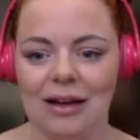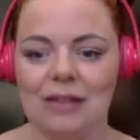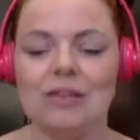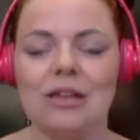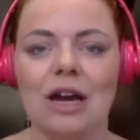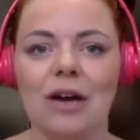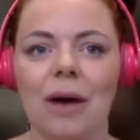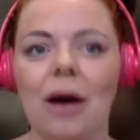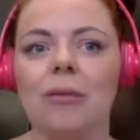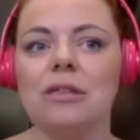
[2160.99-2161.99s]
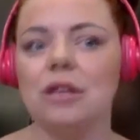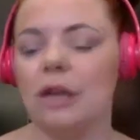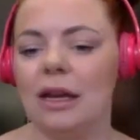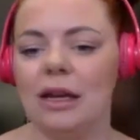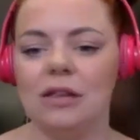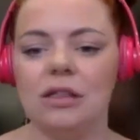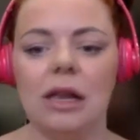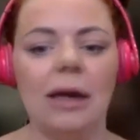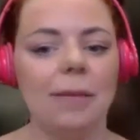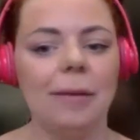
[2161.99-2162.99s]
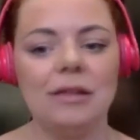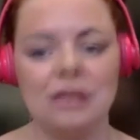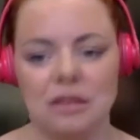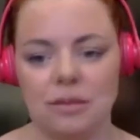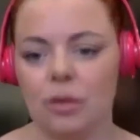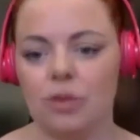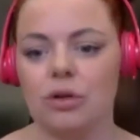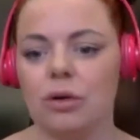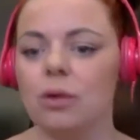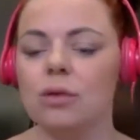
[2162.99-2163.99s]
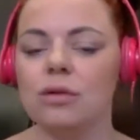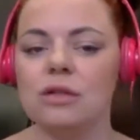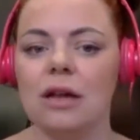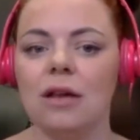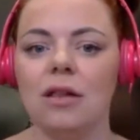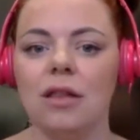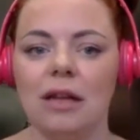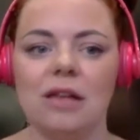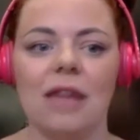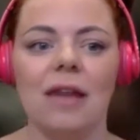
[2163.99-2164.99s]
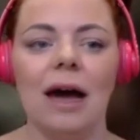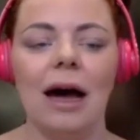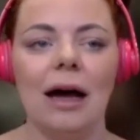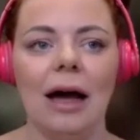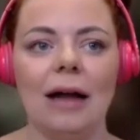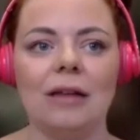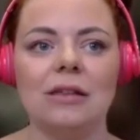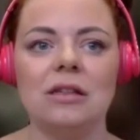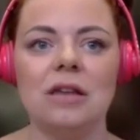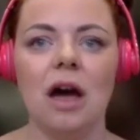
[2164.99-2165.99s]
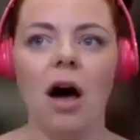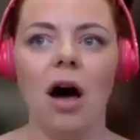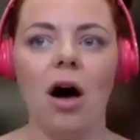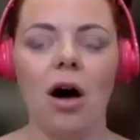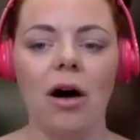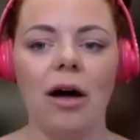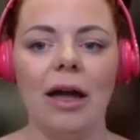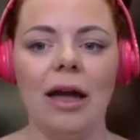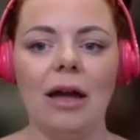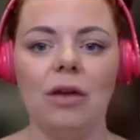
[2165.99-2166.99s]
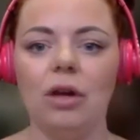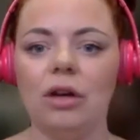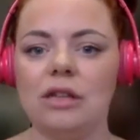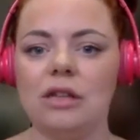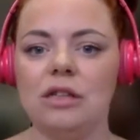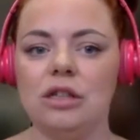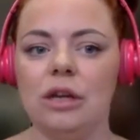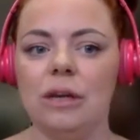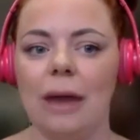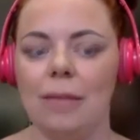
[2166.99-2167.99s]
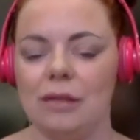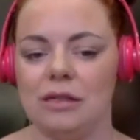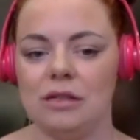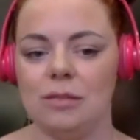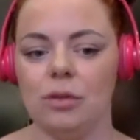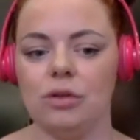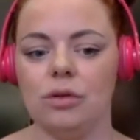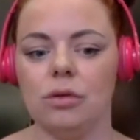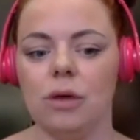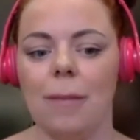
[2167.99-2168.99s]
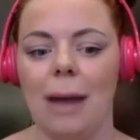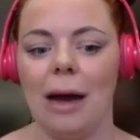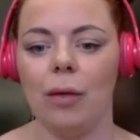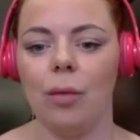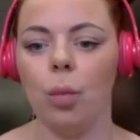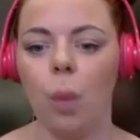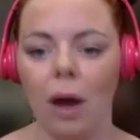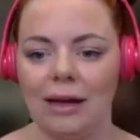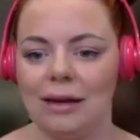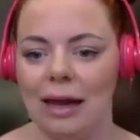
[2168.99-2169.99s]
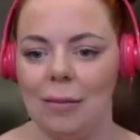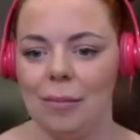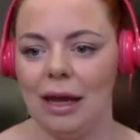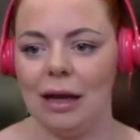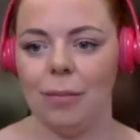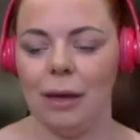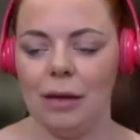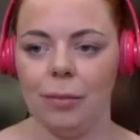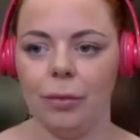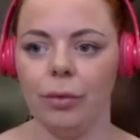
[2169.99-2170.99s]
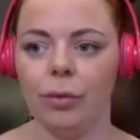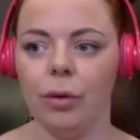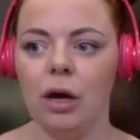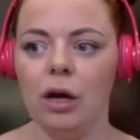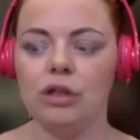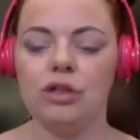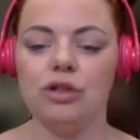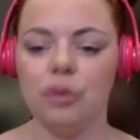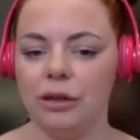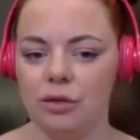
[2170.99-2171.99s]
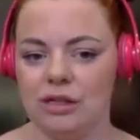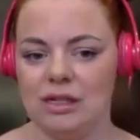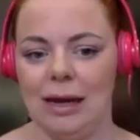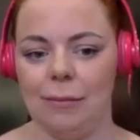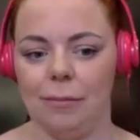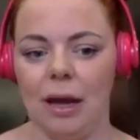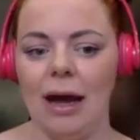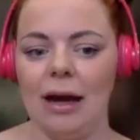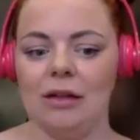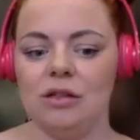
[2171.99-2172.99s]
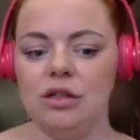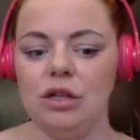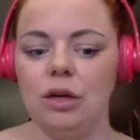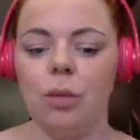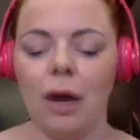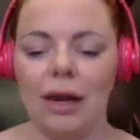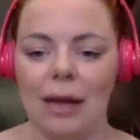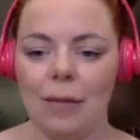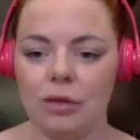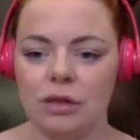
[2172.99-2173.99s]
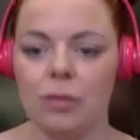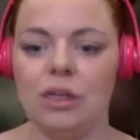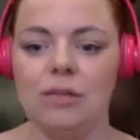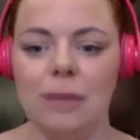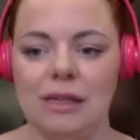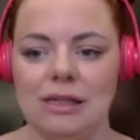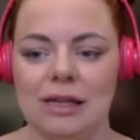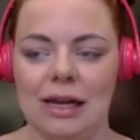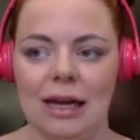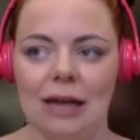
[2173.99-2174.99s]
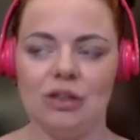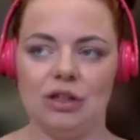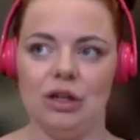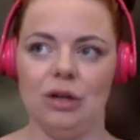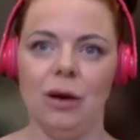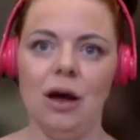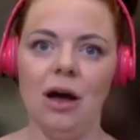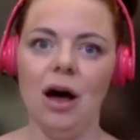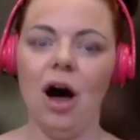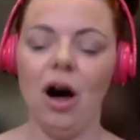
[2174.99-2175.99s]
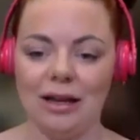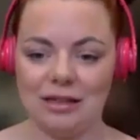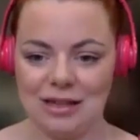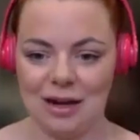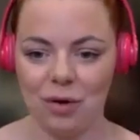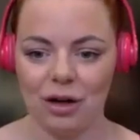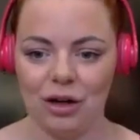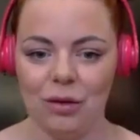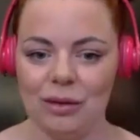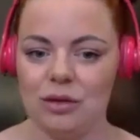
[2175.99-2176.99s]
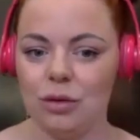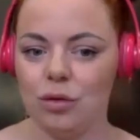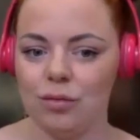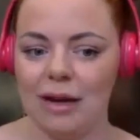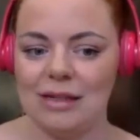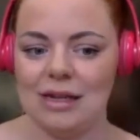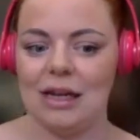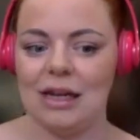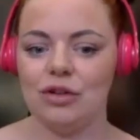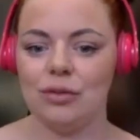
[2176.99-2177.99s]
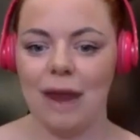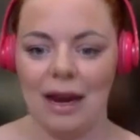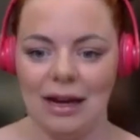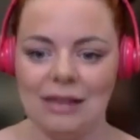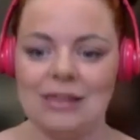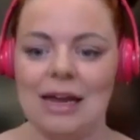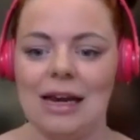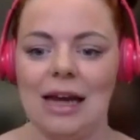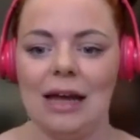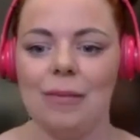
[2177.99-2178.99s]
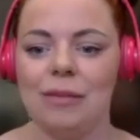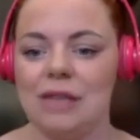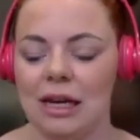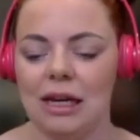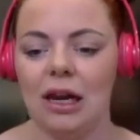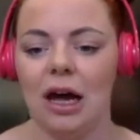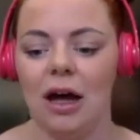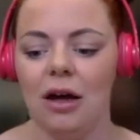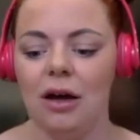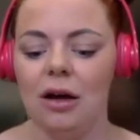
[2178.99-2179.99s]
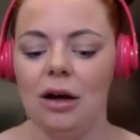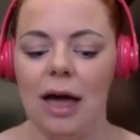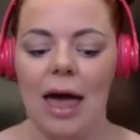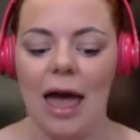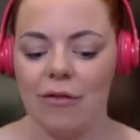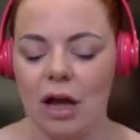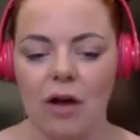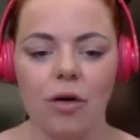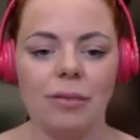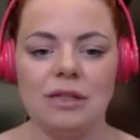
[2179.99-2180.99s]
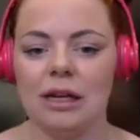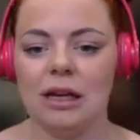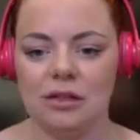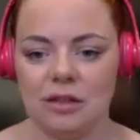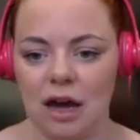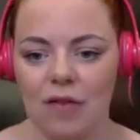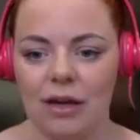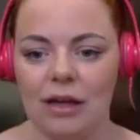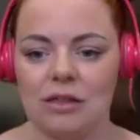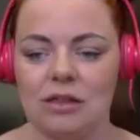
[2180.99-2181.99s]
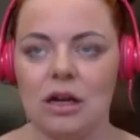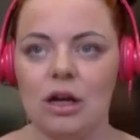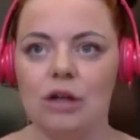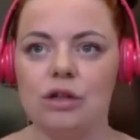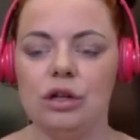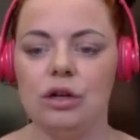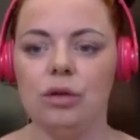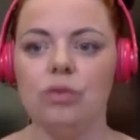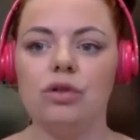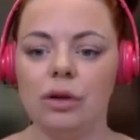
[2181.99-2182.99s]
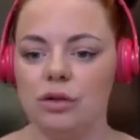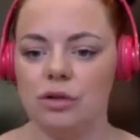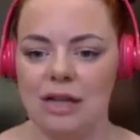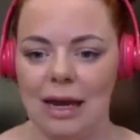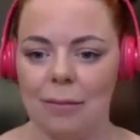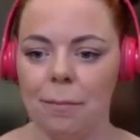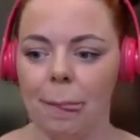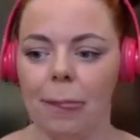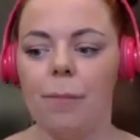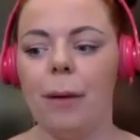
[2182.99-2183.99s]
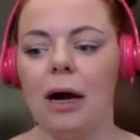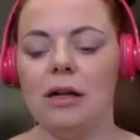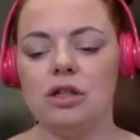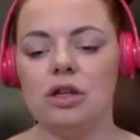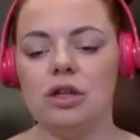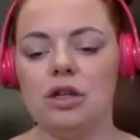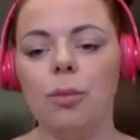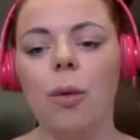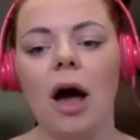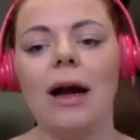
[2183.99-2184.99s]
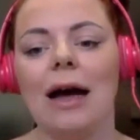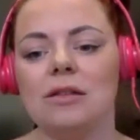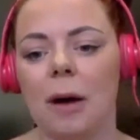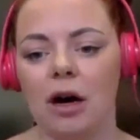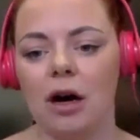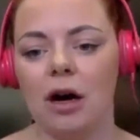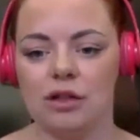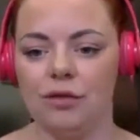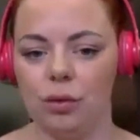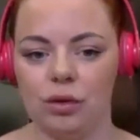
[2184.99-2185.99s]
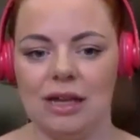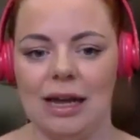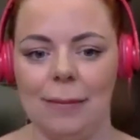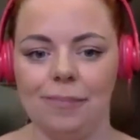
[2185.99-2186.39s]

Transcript: So I was looking into like business models and things like that. And I looked into a business model about white labeling people to join your team. And to white label someone is basically to hire someone who is already trained in a particular area or a particular service to join your team, but to work as part of your team.